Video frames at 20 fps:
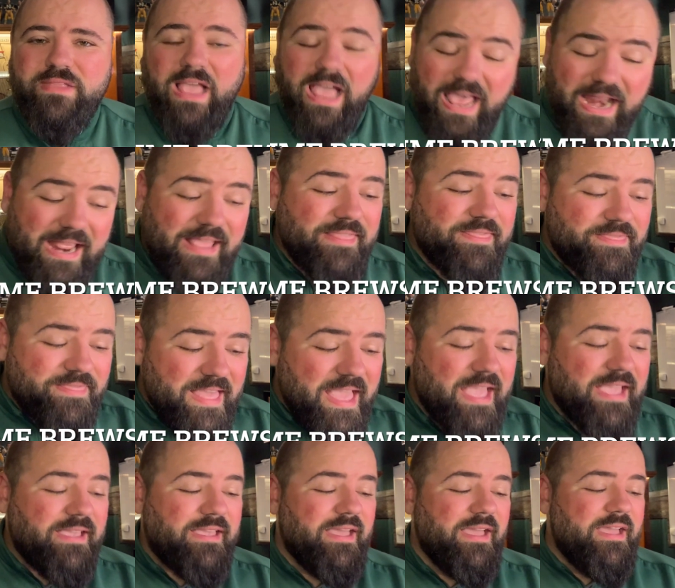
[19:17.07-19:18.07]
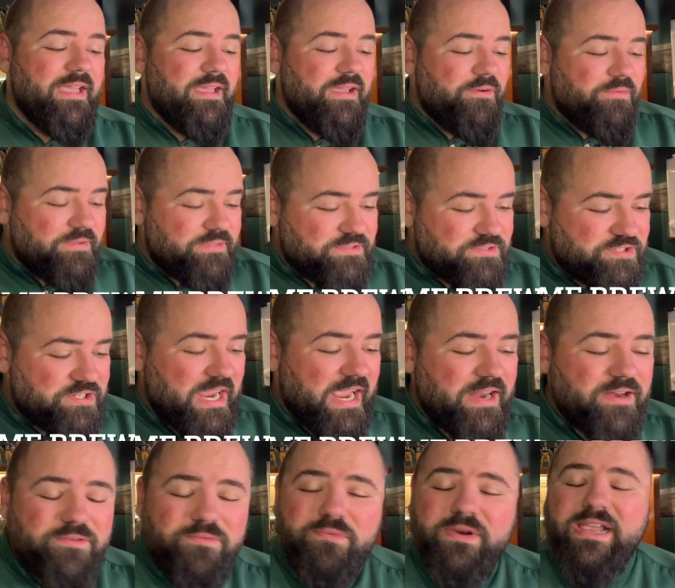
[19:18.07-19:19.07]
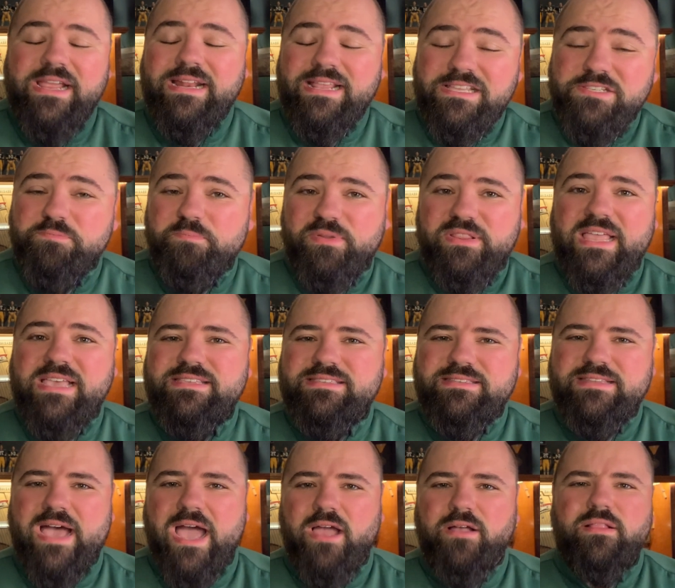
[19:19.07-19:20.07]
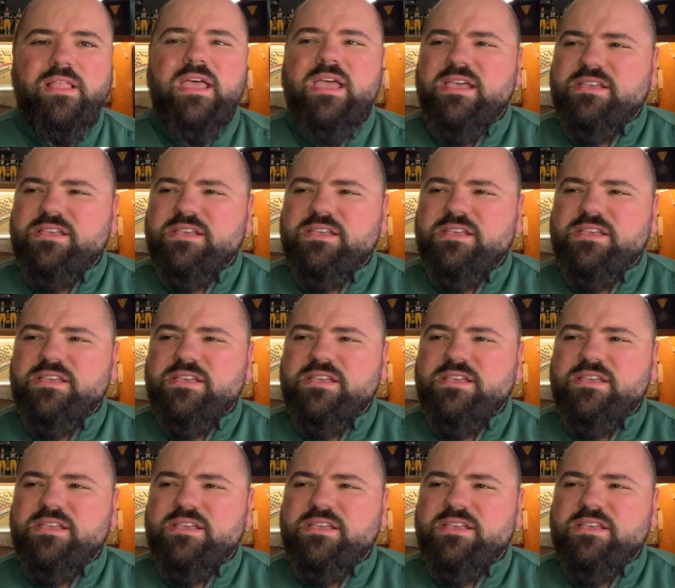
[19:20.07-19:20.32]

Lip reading: And I think with Jayden Reed, his play style,